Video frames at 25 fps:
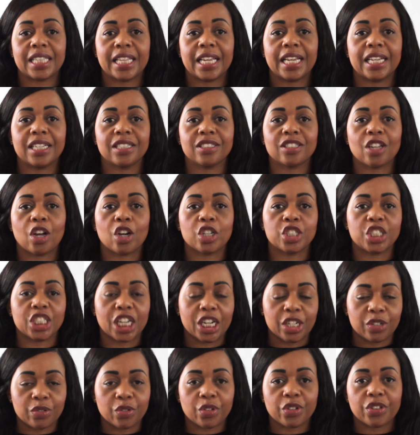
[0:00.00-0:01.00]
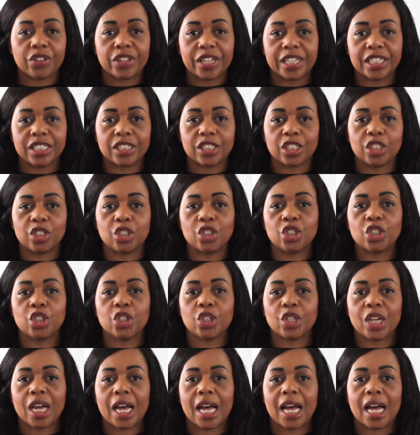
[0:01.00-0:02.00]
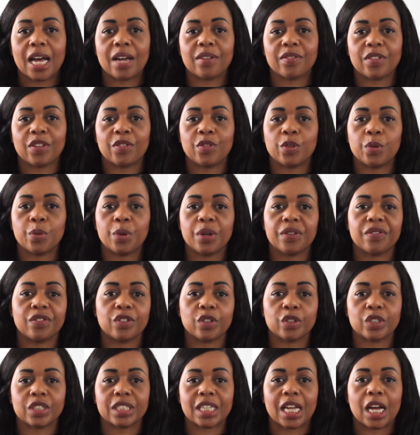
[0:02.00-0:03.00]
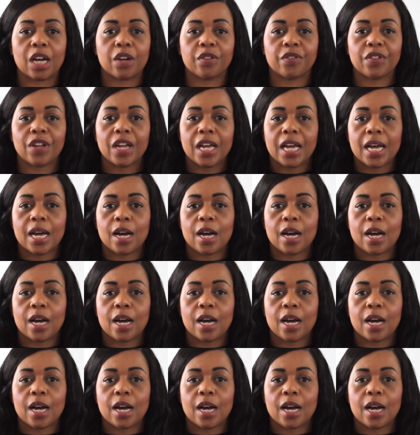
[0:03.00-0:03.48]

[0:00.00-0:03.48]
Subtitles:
things are general things that you should have if you work for yourself,